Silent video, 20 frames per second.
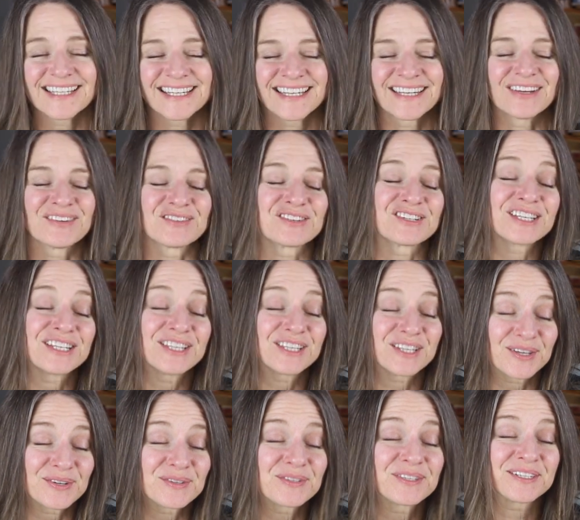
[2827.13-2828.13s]
You know, she
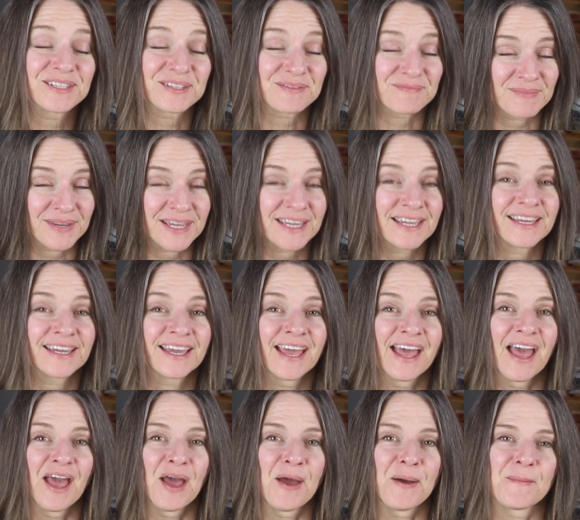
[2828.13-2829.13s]
used to be
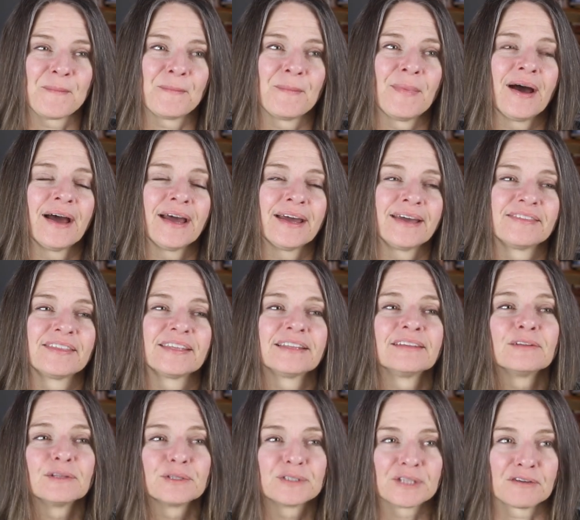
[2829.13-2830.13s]
my the
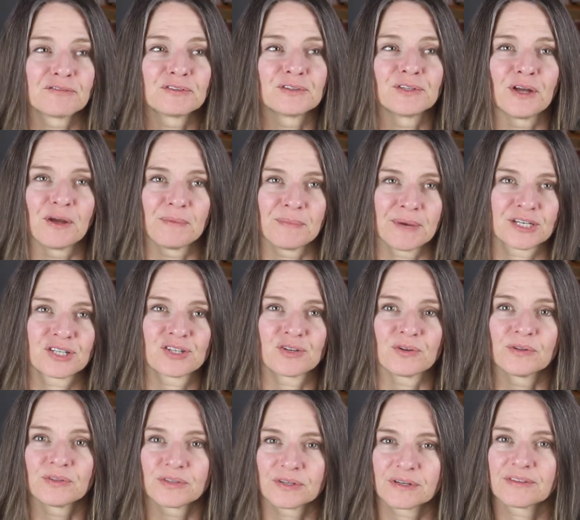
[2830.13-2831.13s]
little devil on my
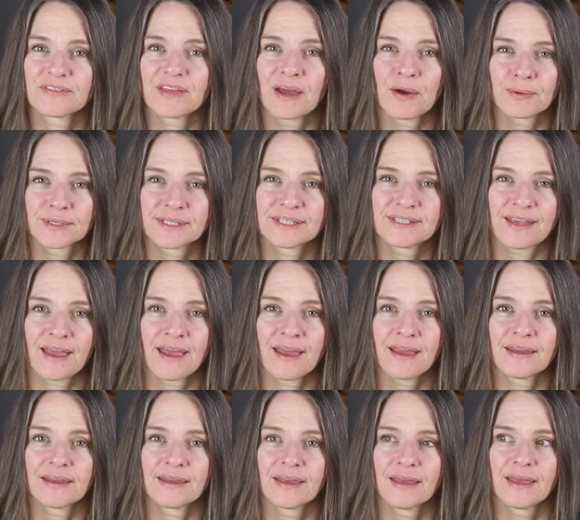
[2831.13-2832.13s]
shoulder that would
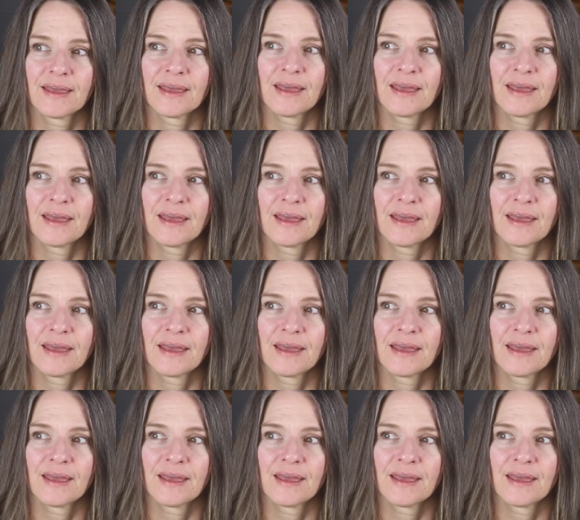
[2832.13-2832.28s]
say,